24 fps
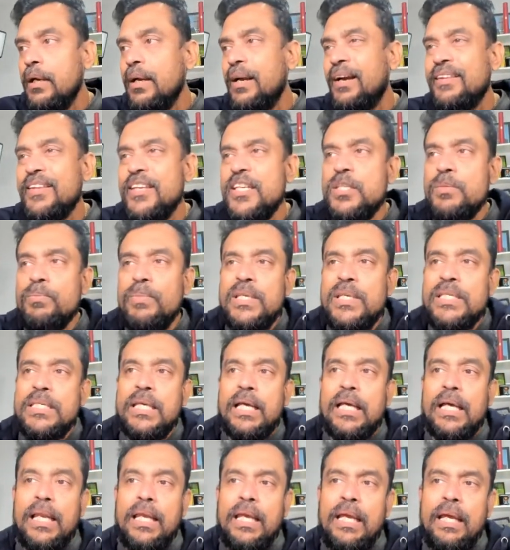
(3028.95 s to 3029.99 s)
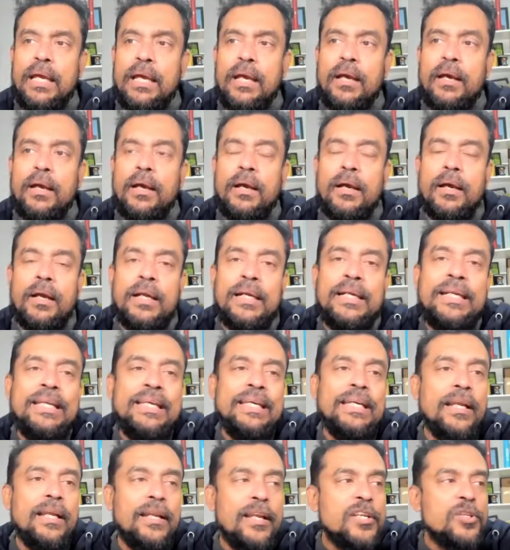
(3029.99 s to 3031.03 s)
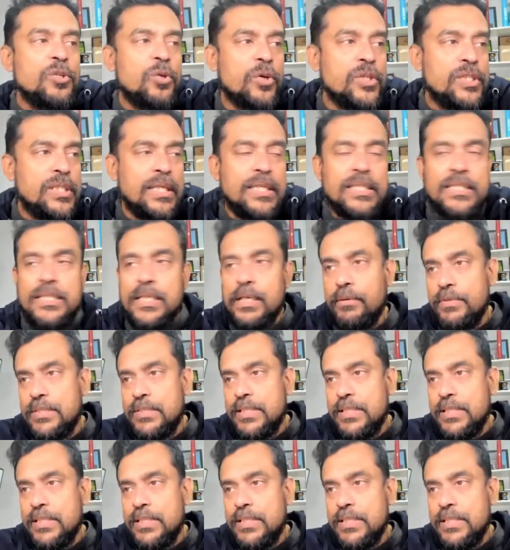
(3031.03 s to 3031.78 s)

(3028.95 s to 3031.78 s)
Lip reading: This is basically DNS hosting service,